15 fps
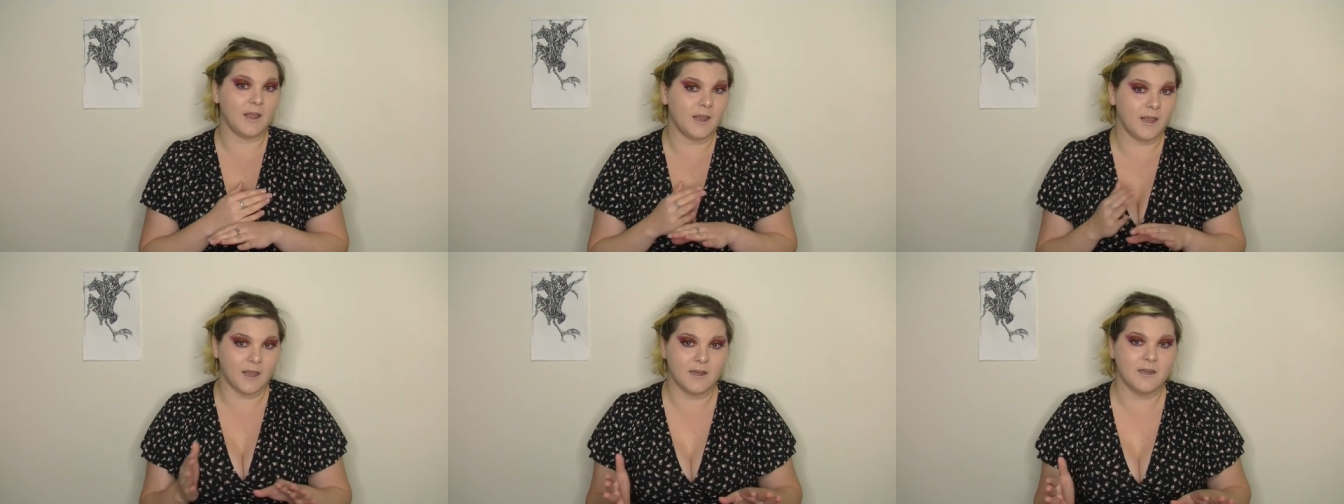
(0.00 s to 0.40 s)

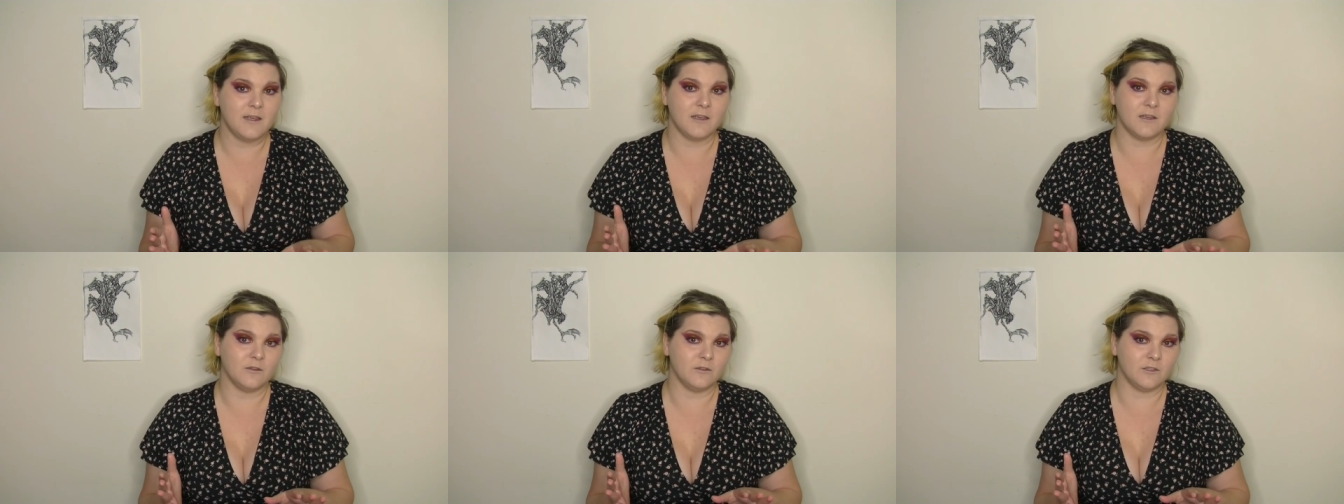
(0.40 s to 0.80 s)

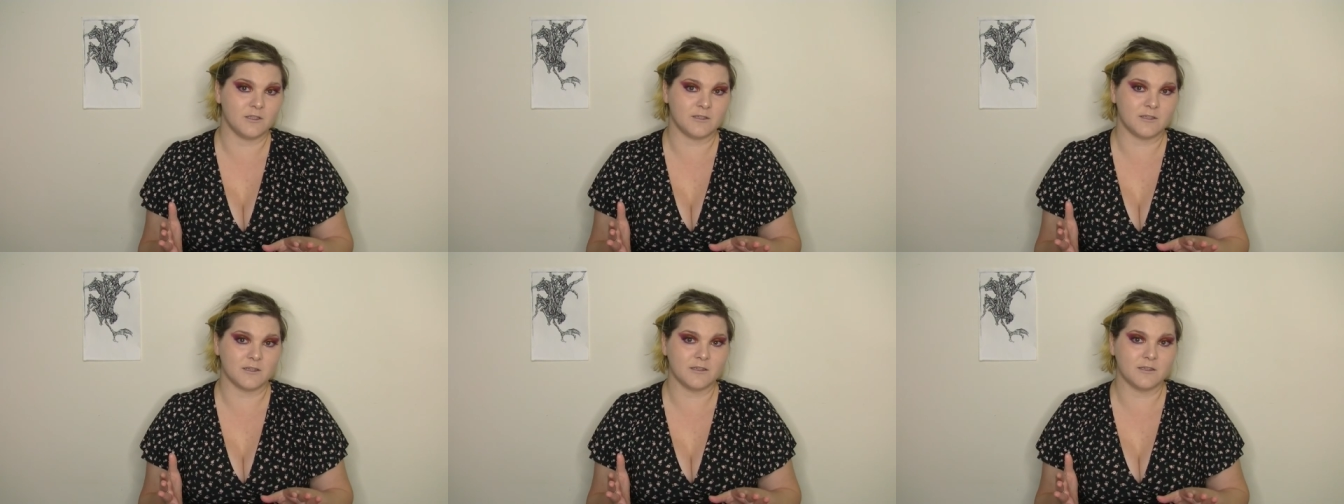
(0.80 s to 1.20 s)
any
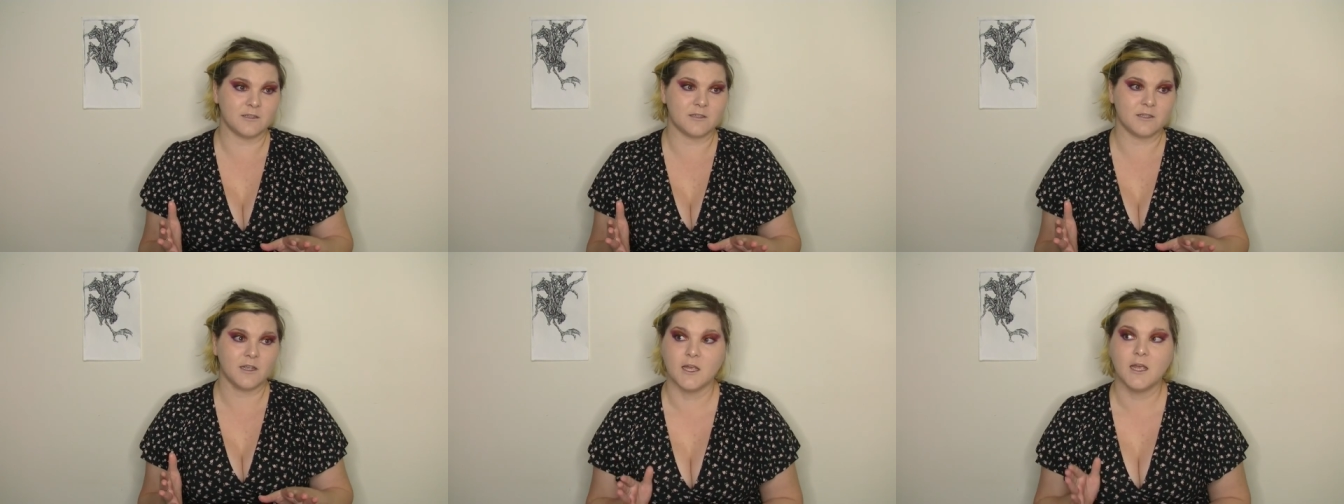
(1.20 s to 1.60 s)

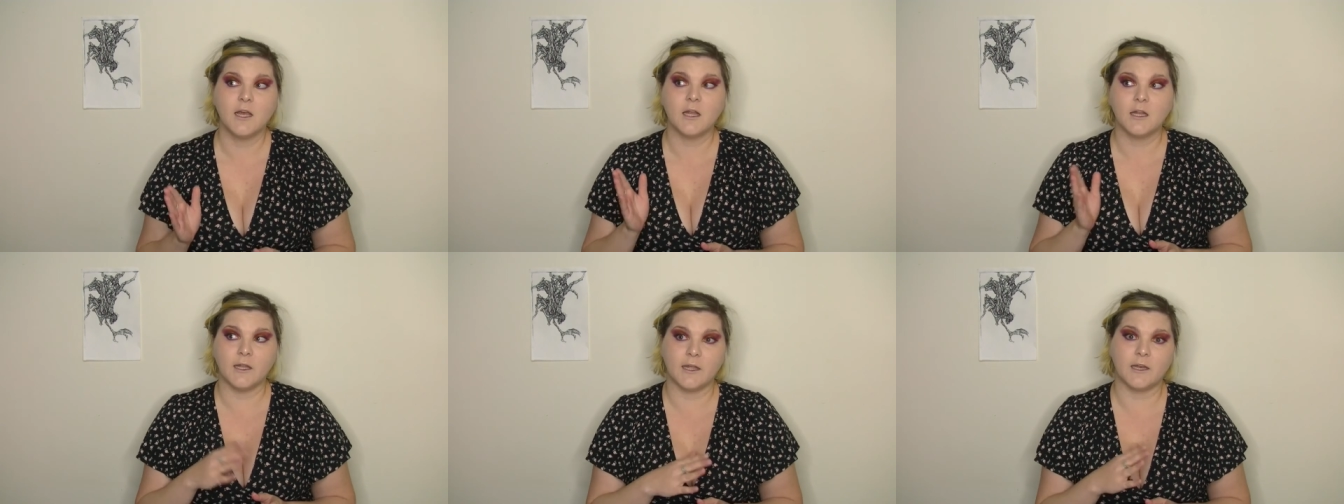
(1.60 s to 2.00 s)
illnesses,
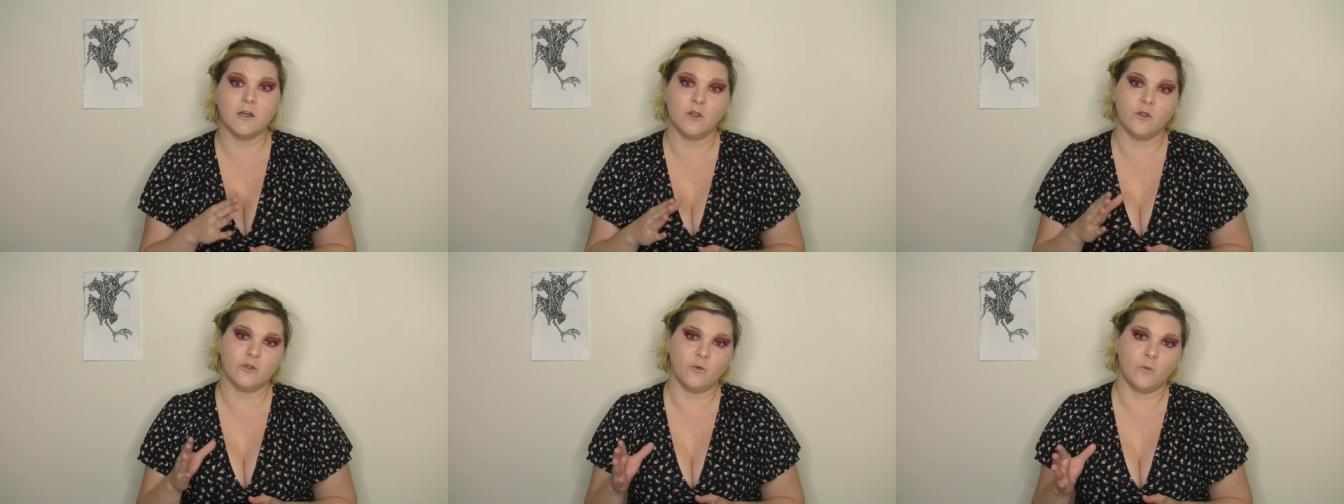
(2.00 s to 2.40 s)
let
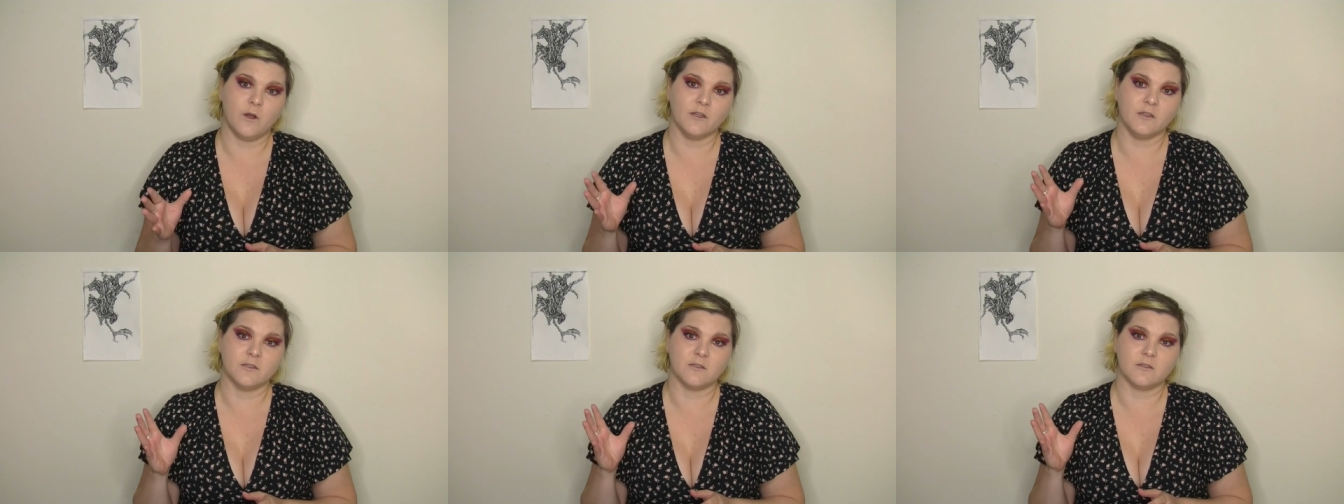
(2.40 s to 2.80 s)
alone the
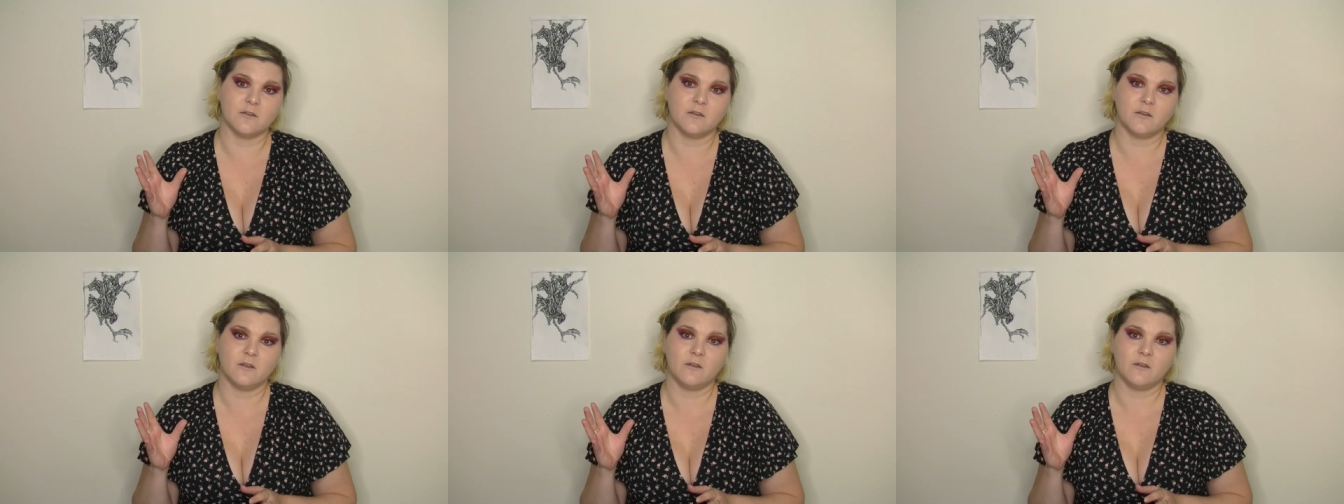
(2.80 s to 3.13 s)
ones